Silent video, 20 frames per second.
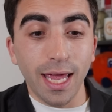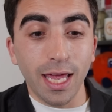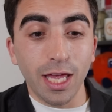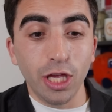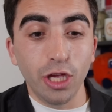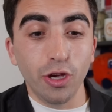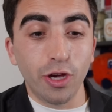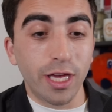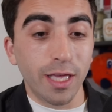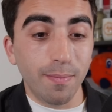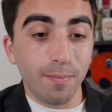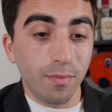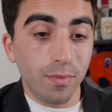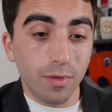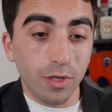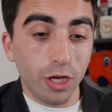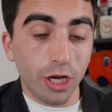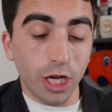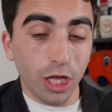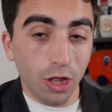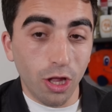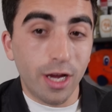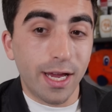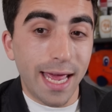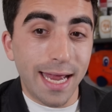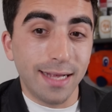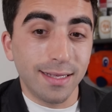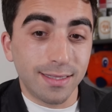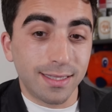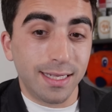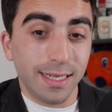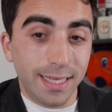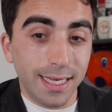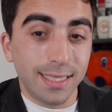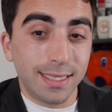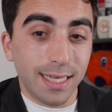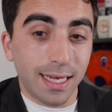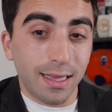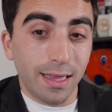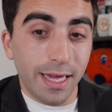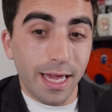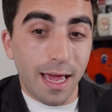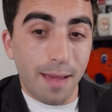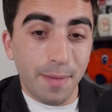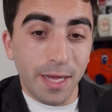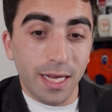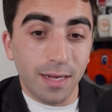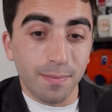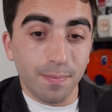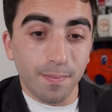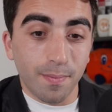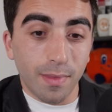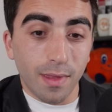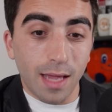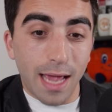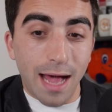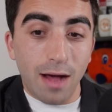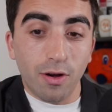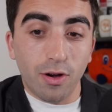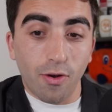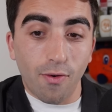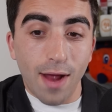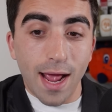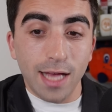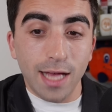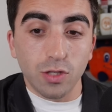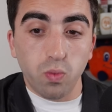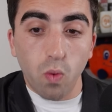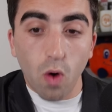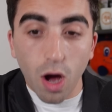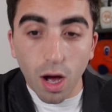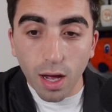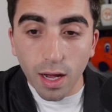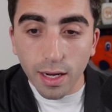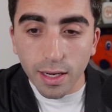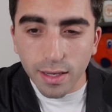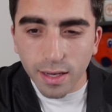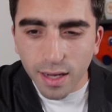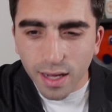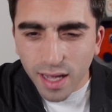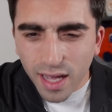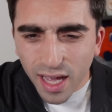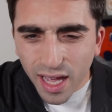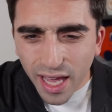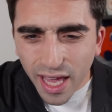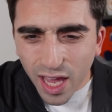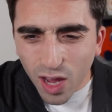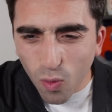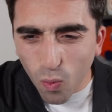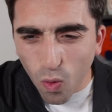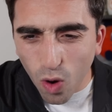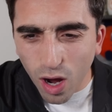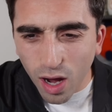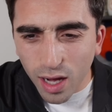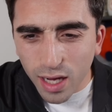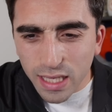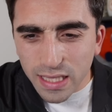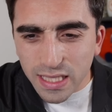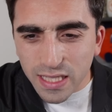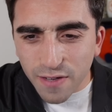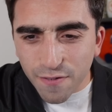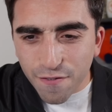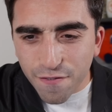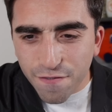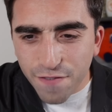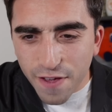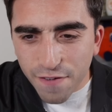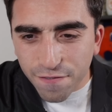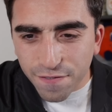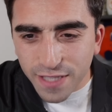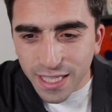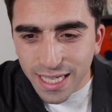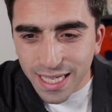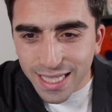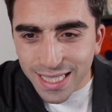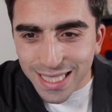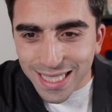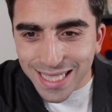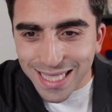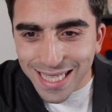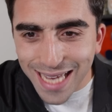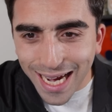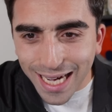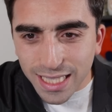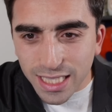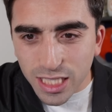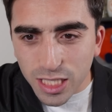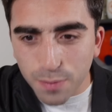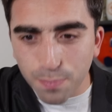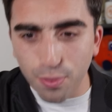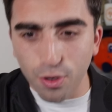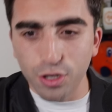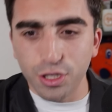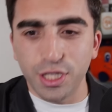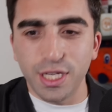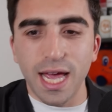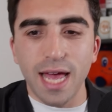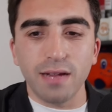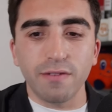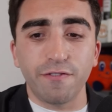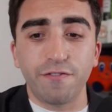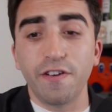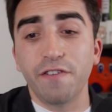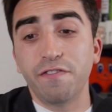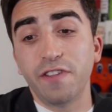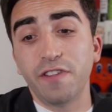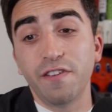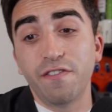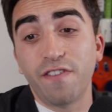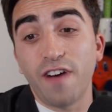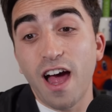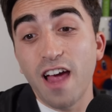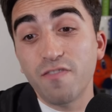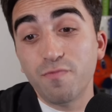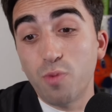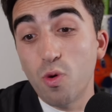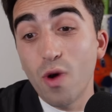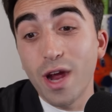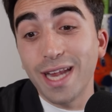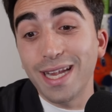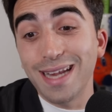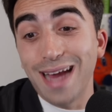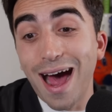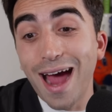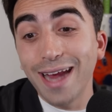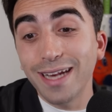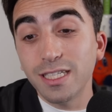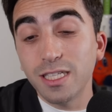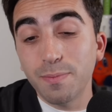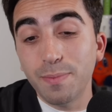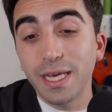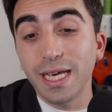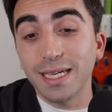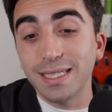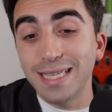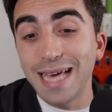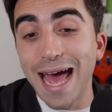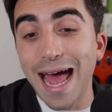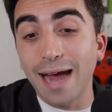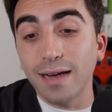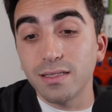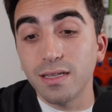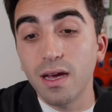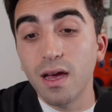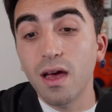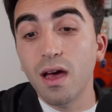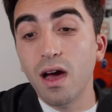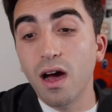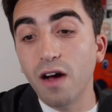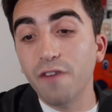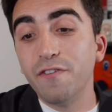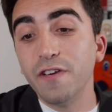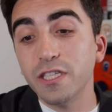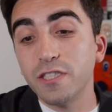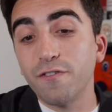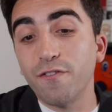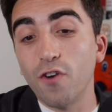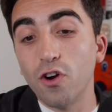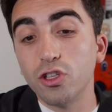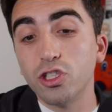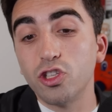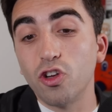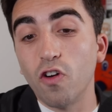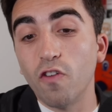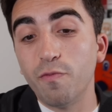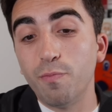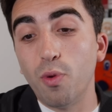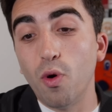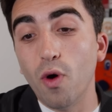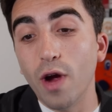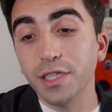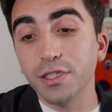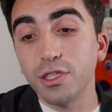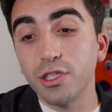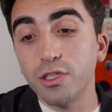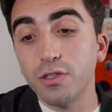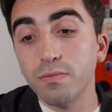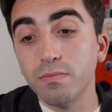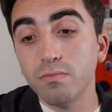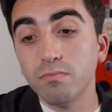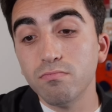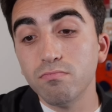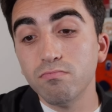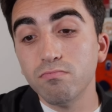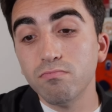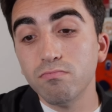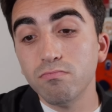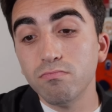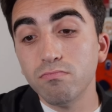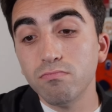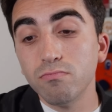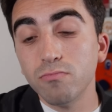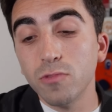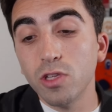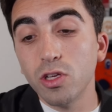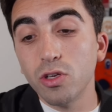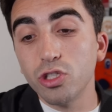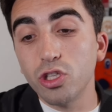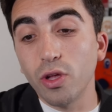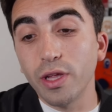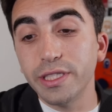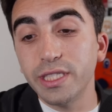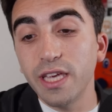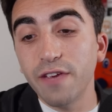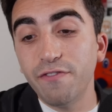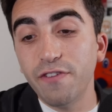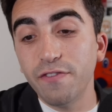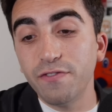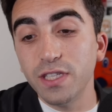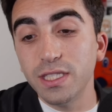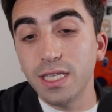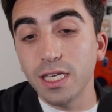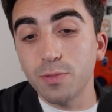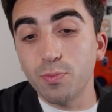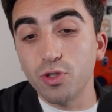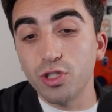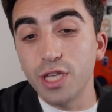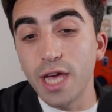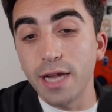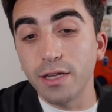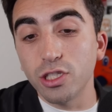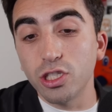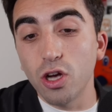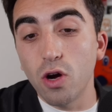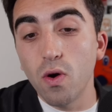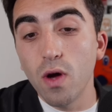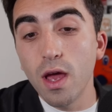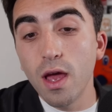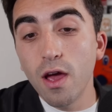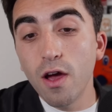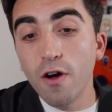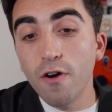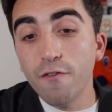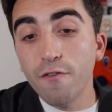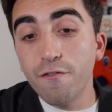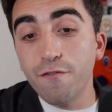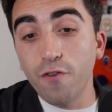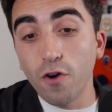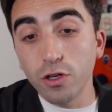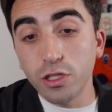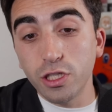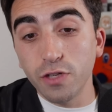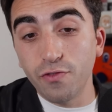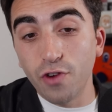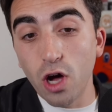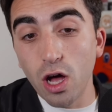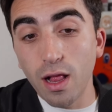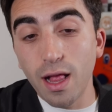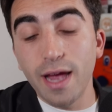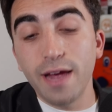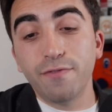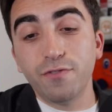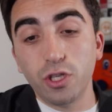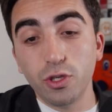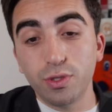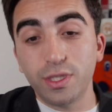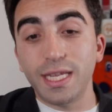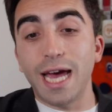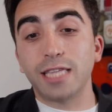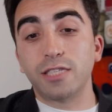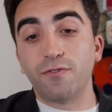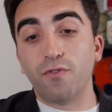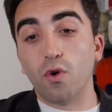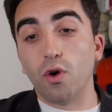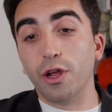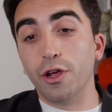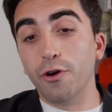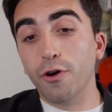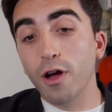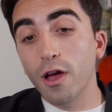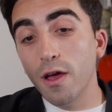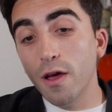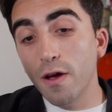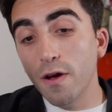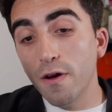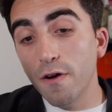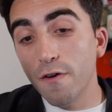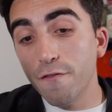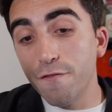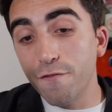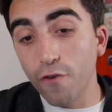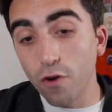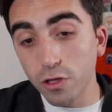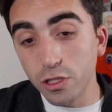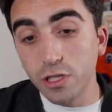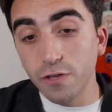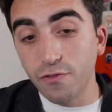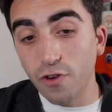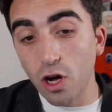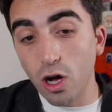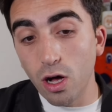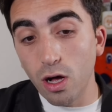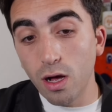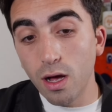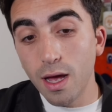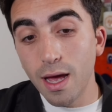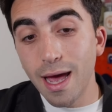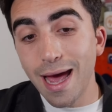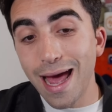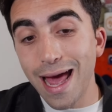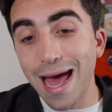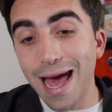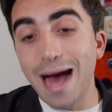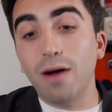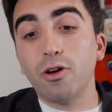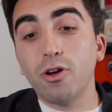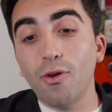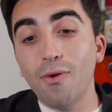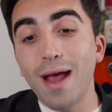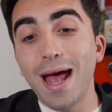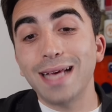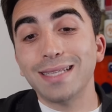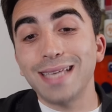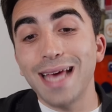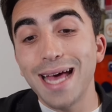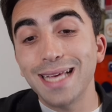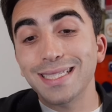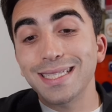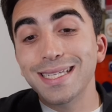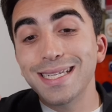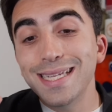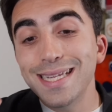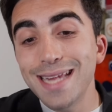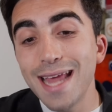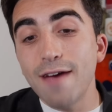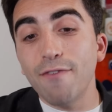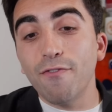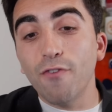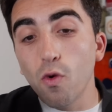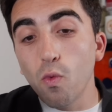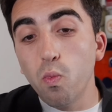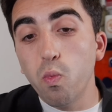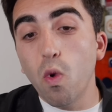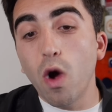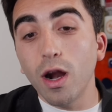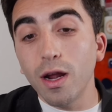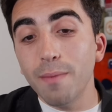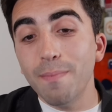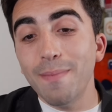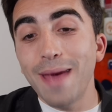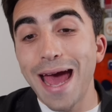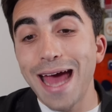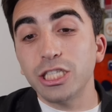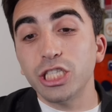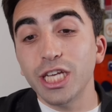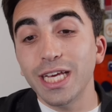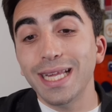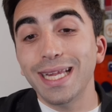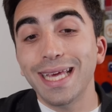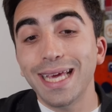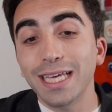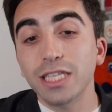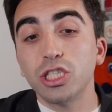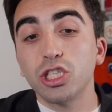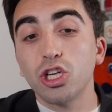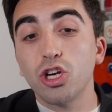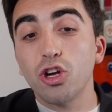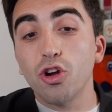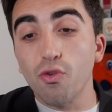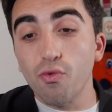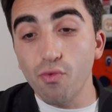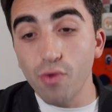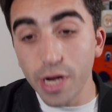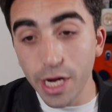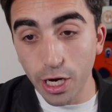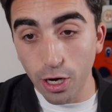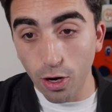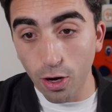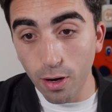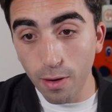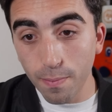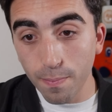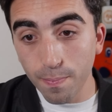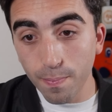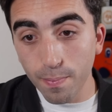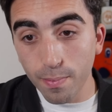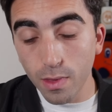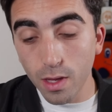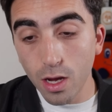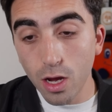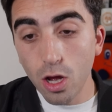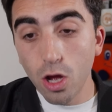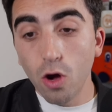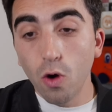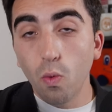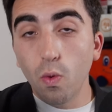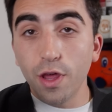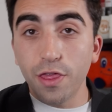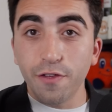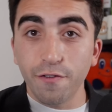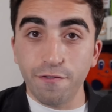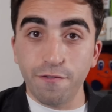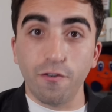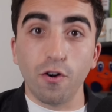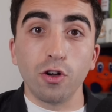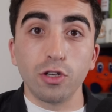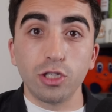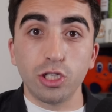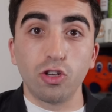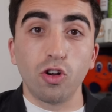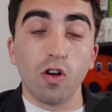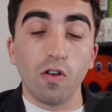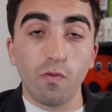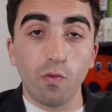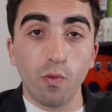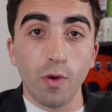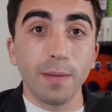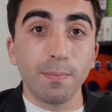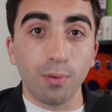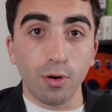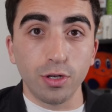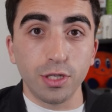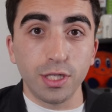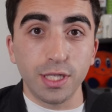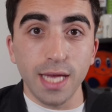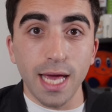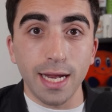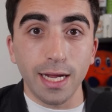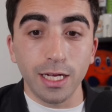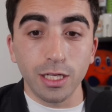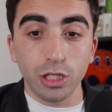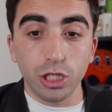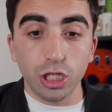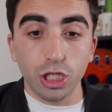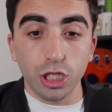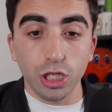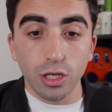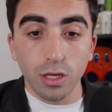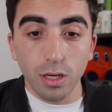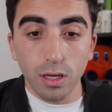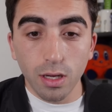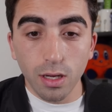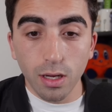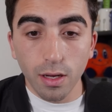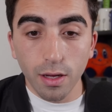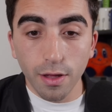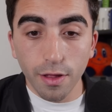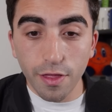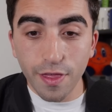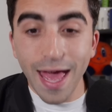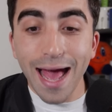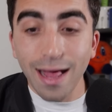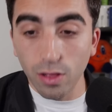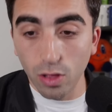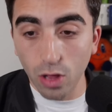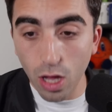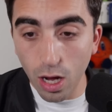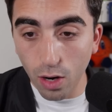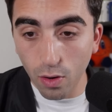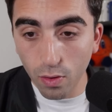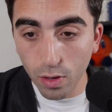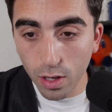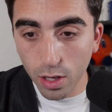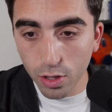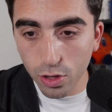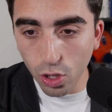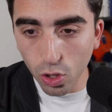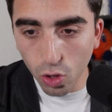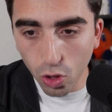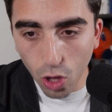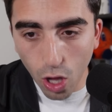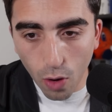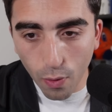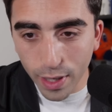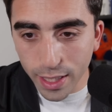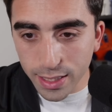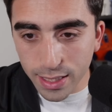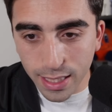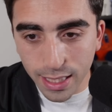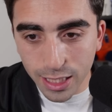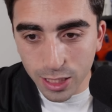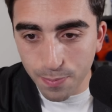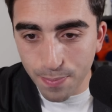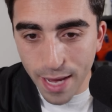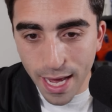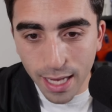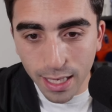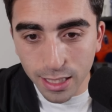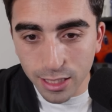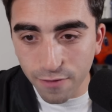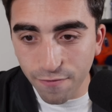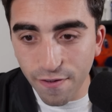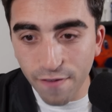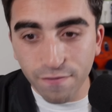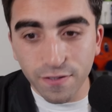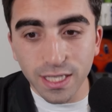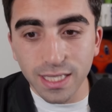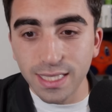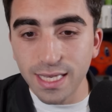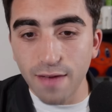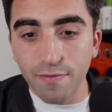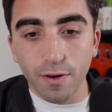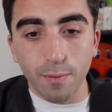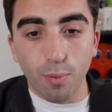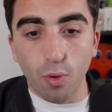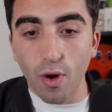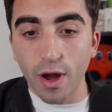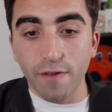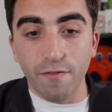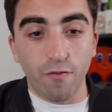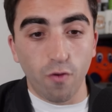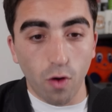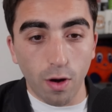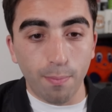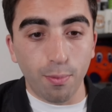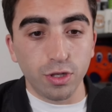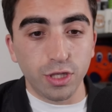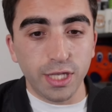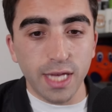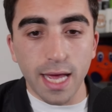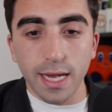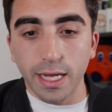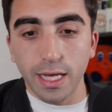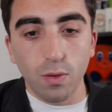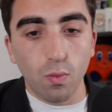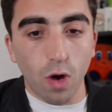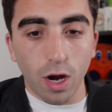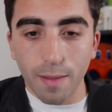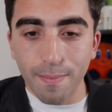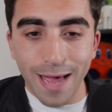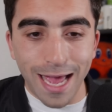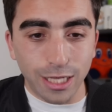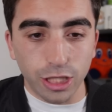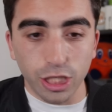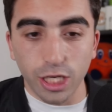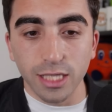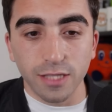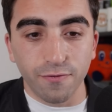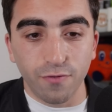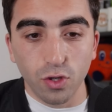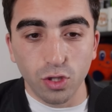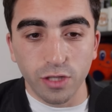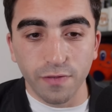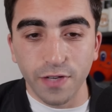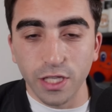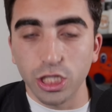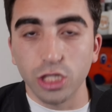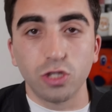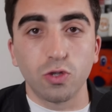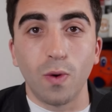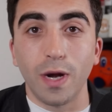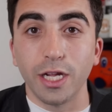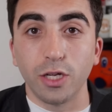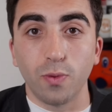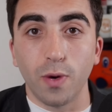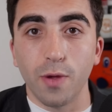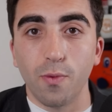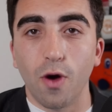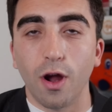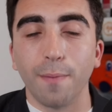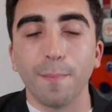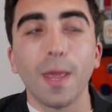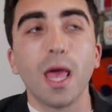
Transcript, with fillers: You can you can look at it statistically. I mean, Alcaraz won. It was fifty-six percent, fifty-five point nine to be exact, of his first serve points. So let's say fifty-six percent. So first of all, I have two stats for you. First of all, Alcaraz has never won a match in his career with a first serve win percentage that low. The lowest he's been is fifty-seven point four percent. He won a match against Fucevic in twenty twenty-one.